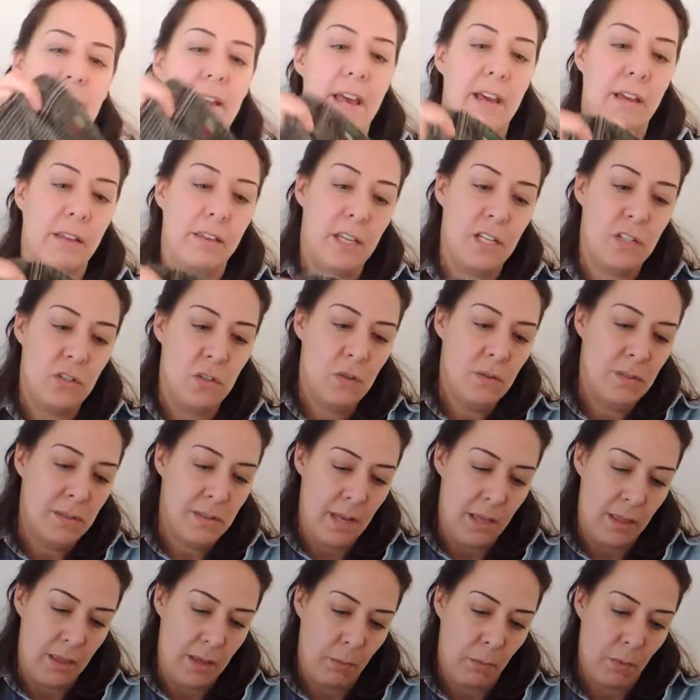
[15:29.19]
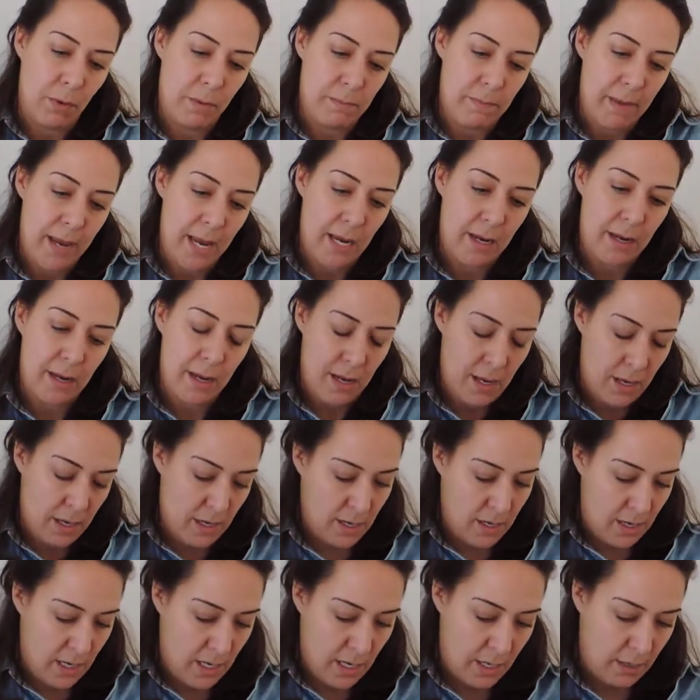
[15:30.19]
style. They do say they were made
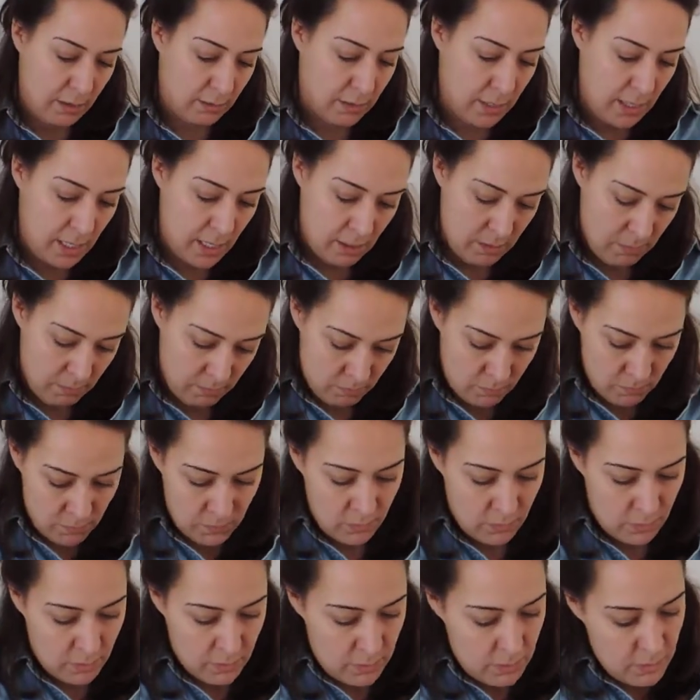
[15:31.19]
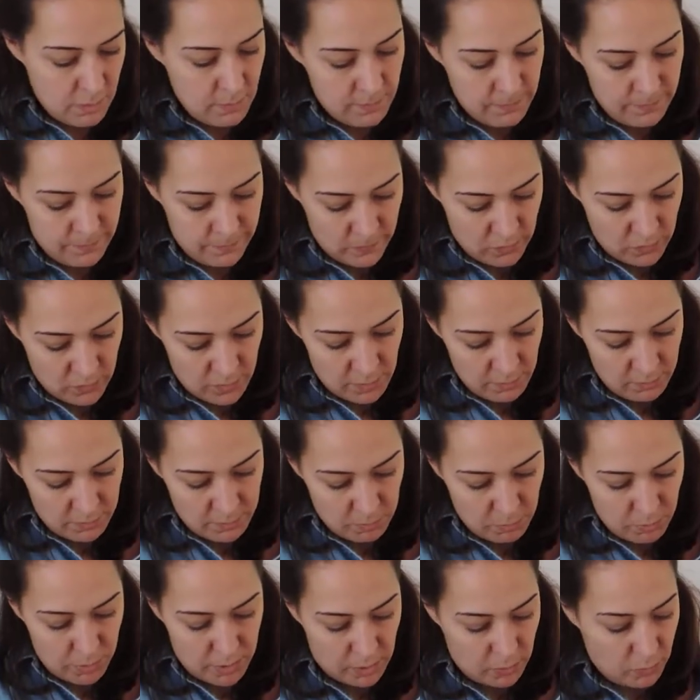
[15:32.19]
in Italy. So that
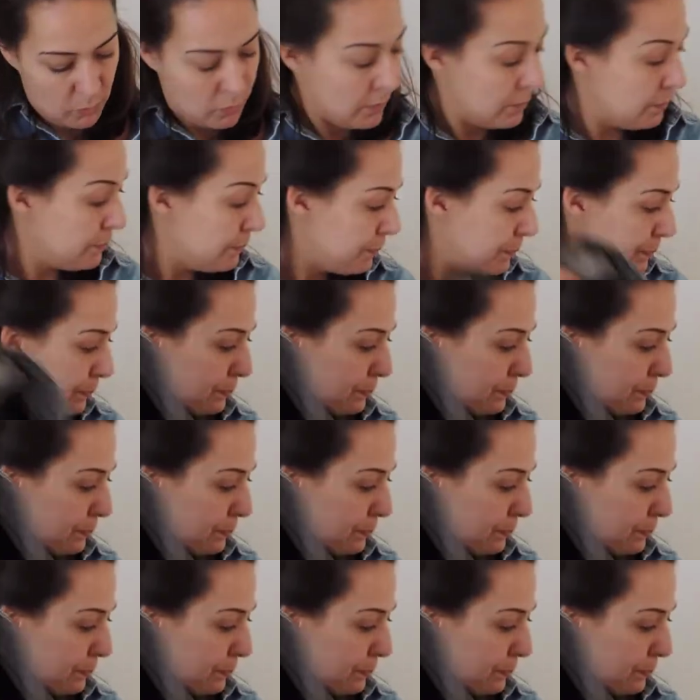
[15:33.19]
was pretty cool.